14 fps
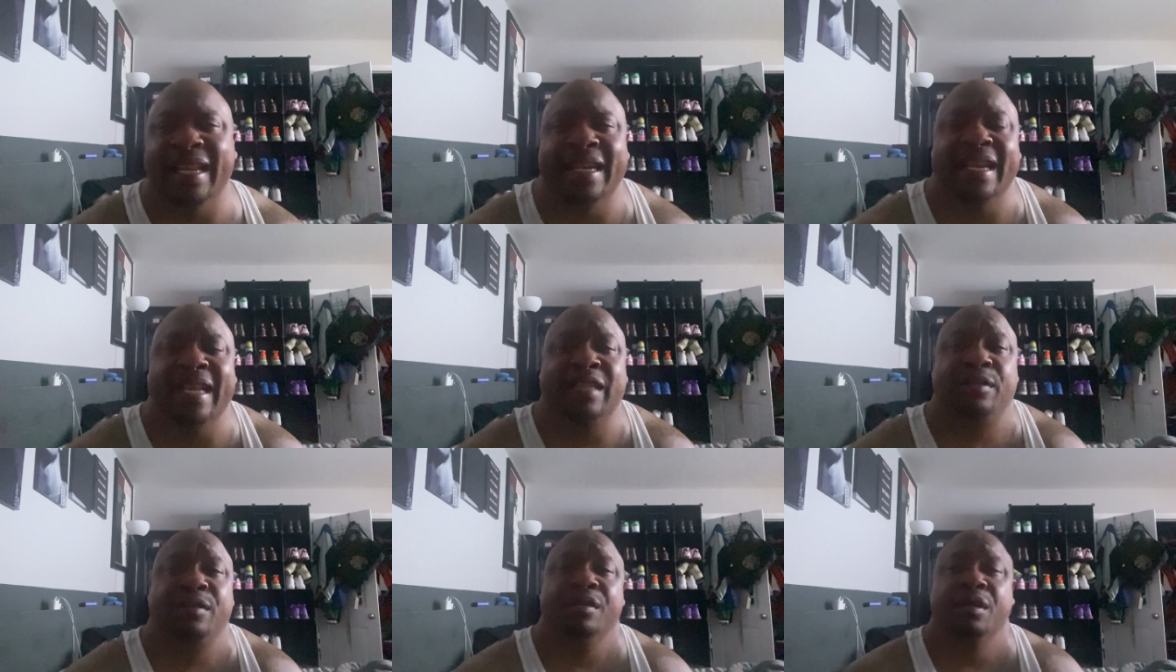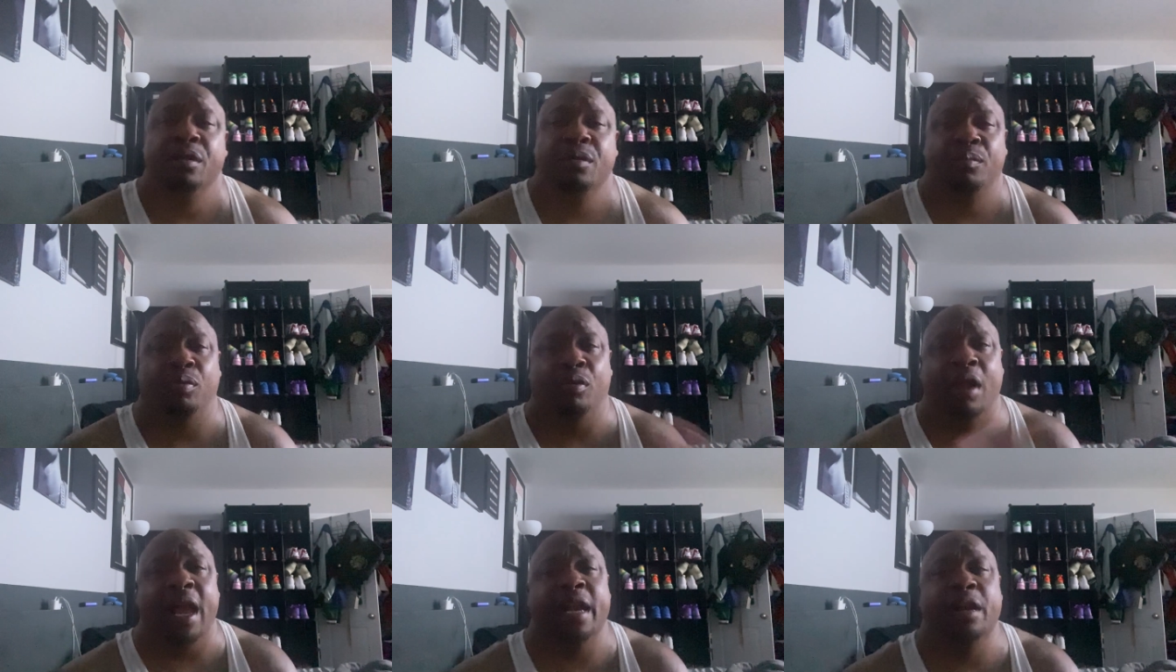and that's
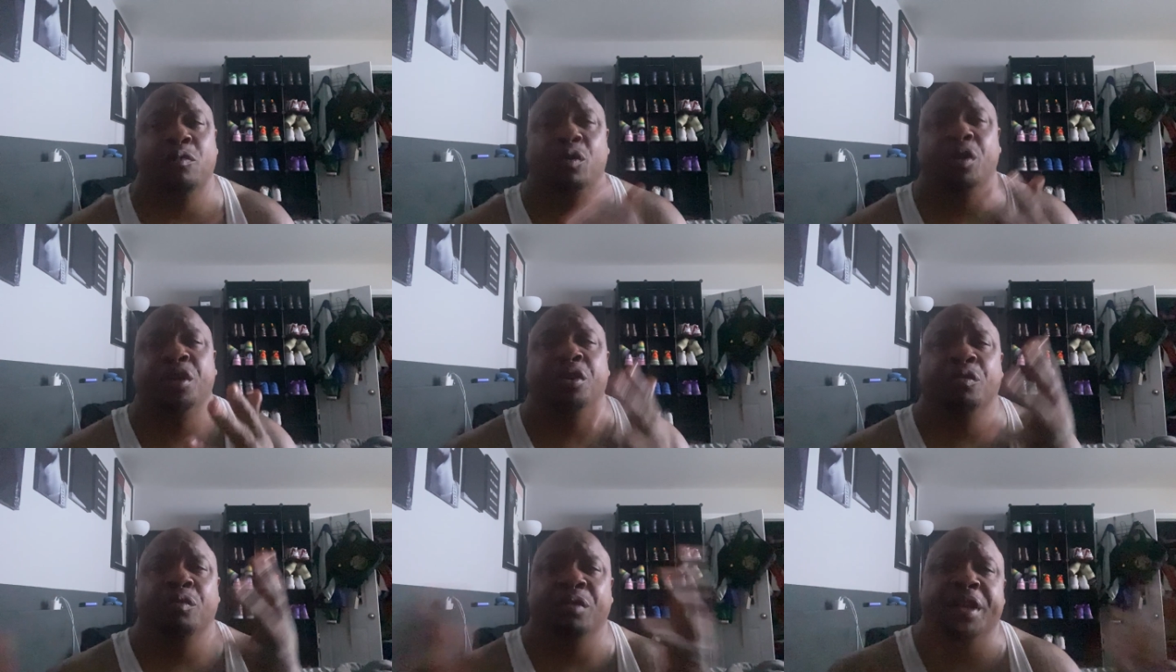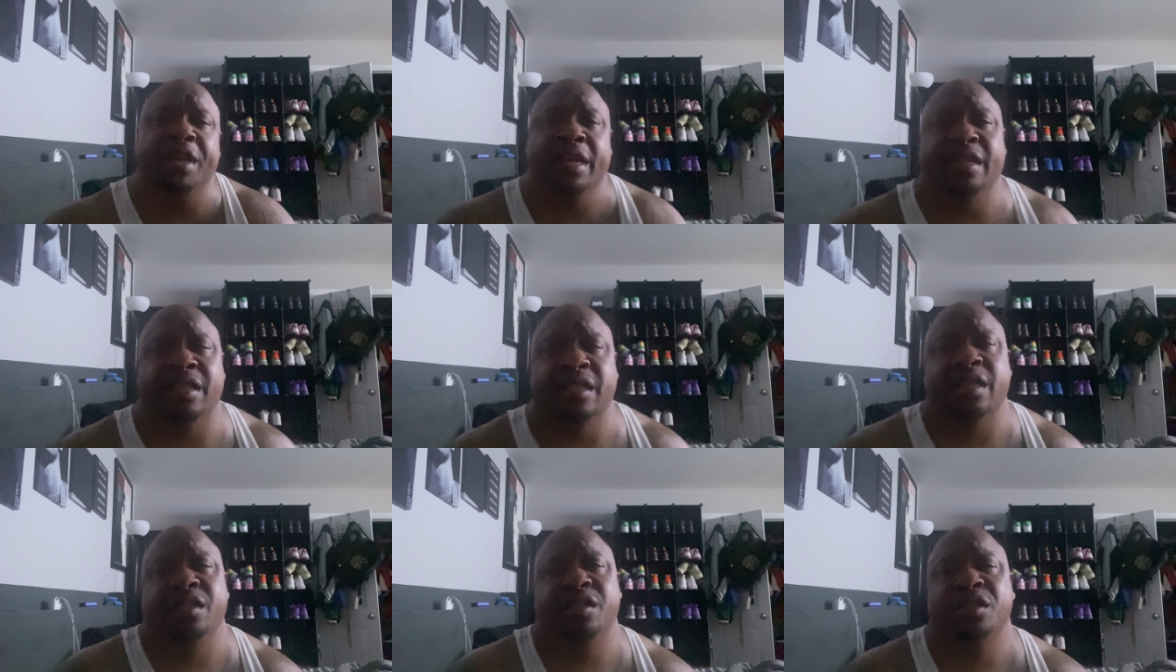probably one of the
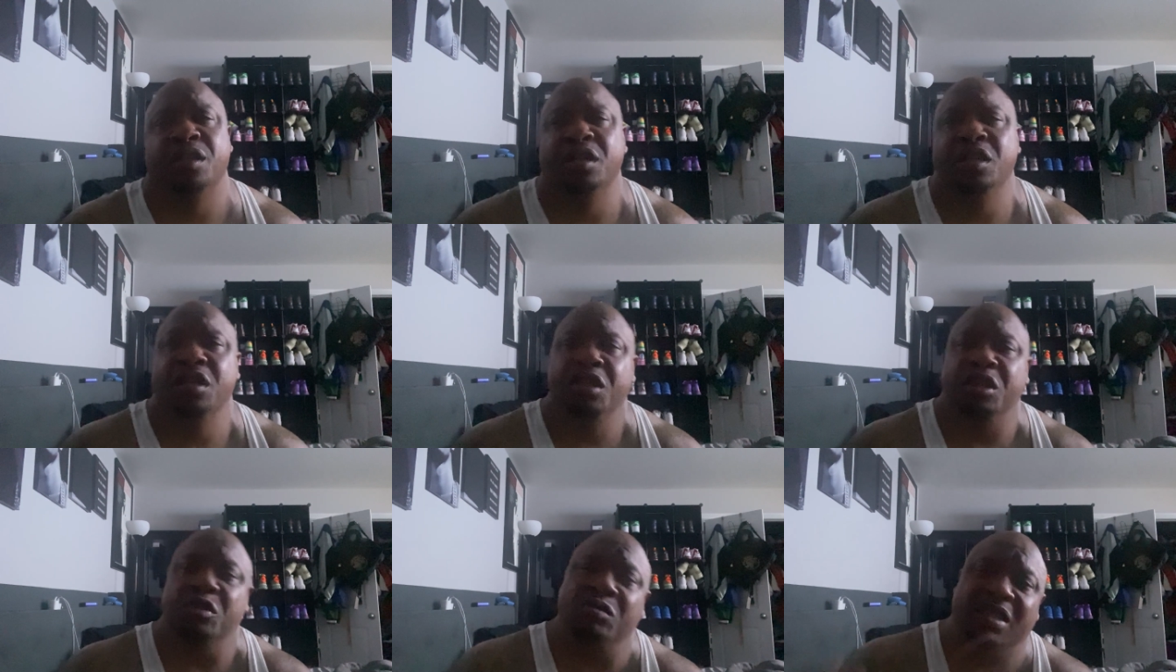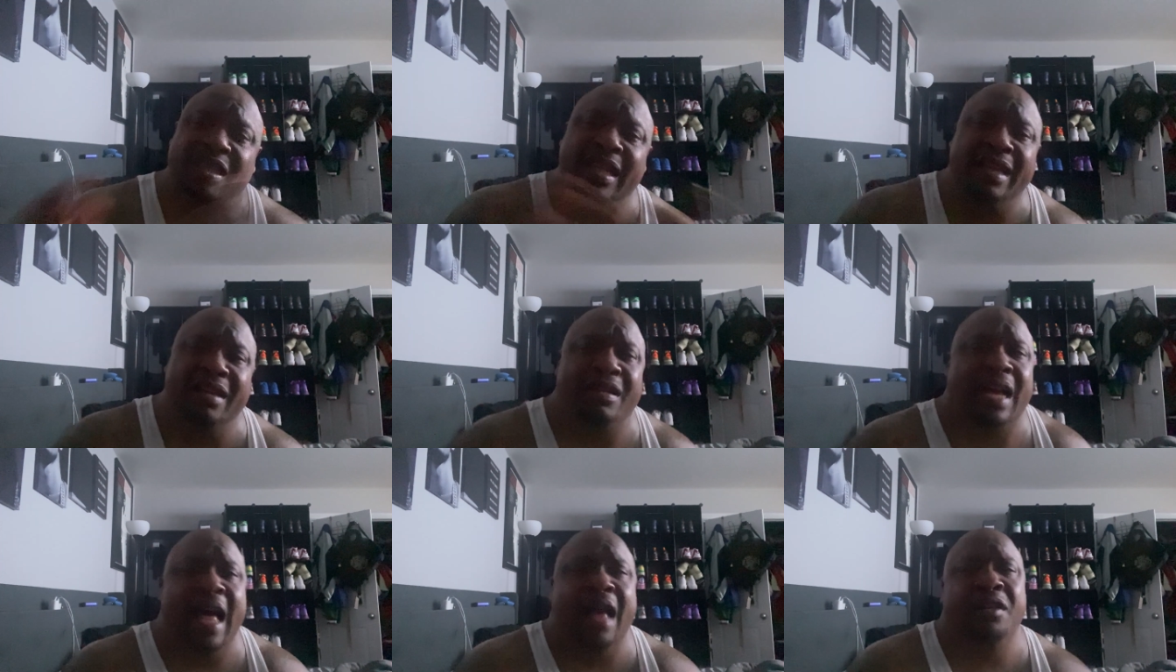reasons. You still
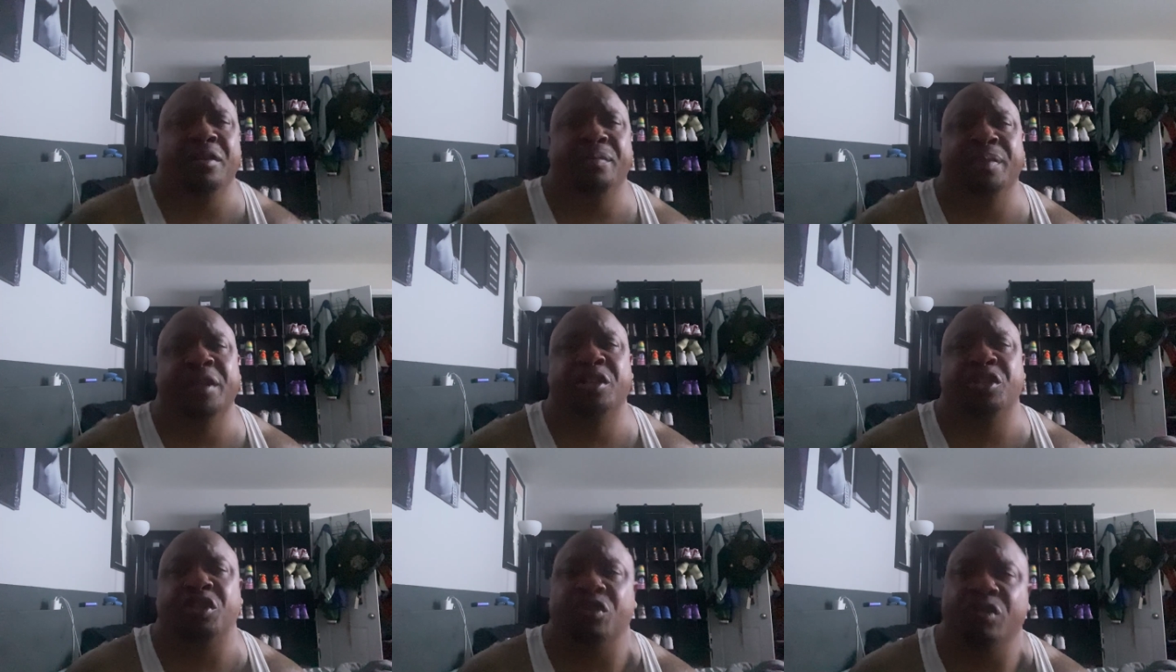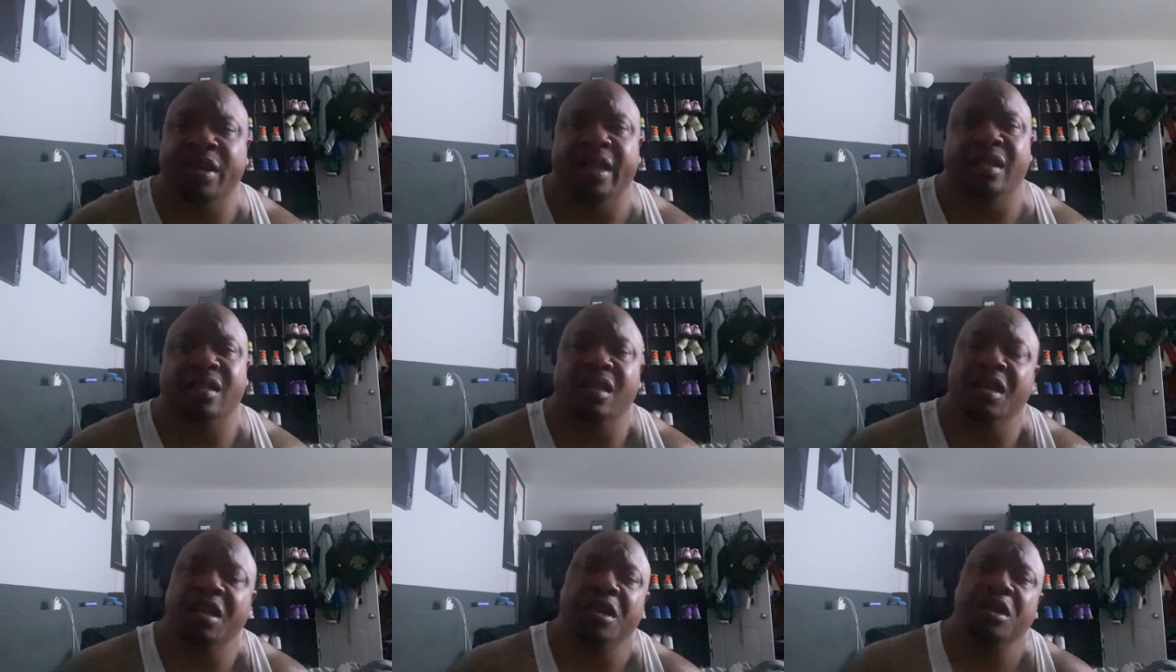caught up in the streets.
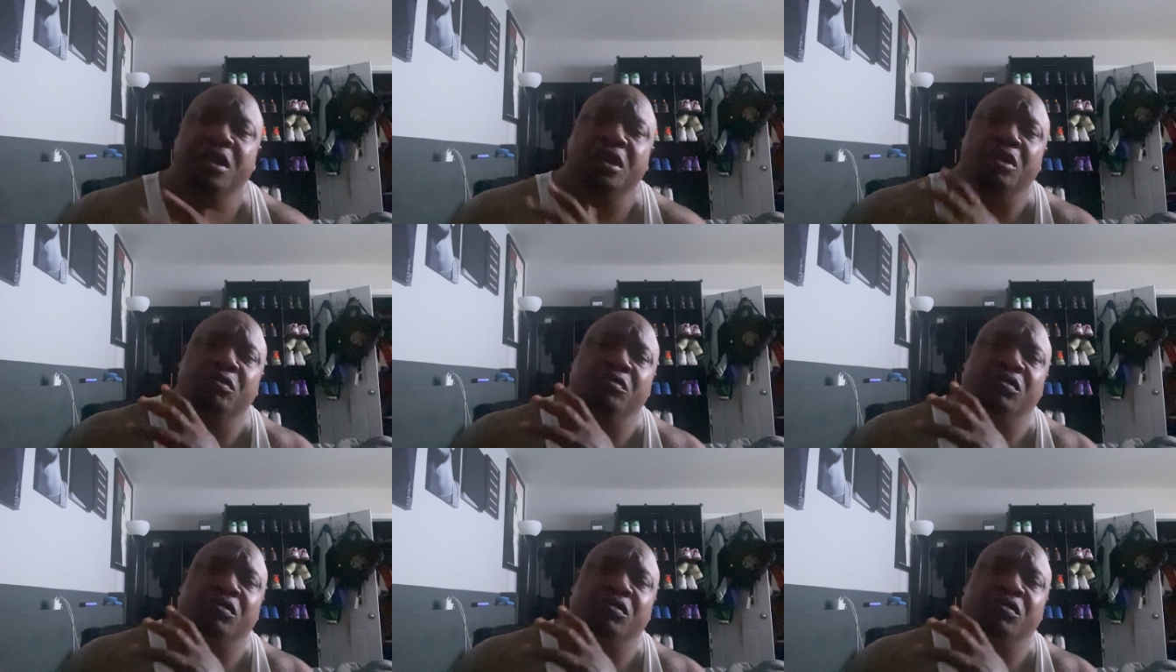You